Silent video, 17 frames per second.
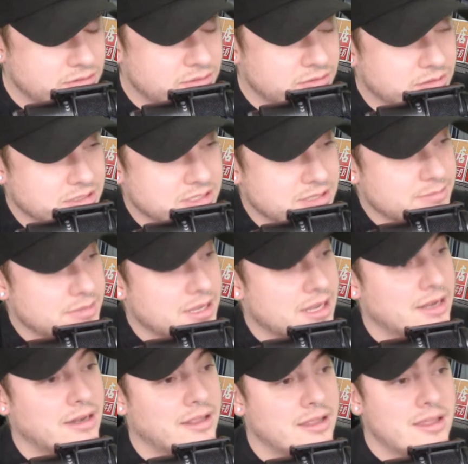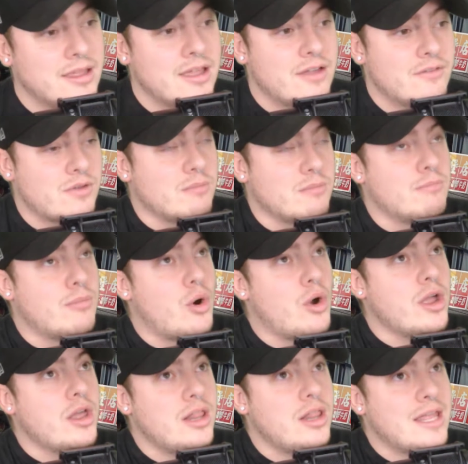What does it mean? If we
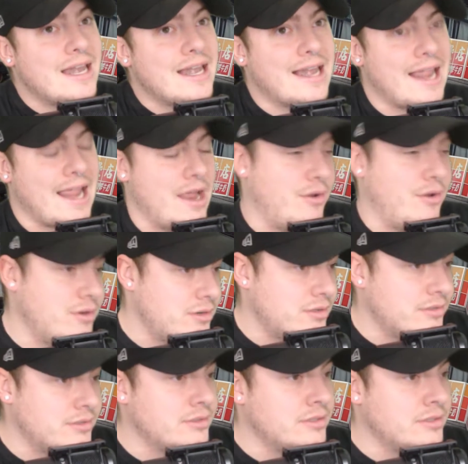boil it down,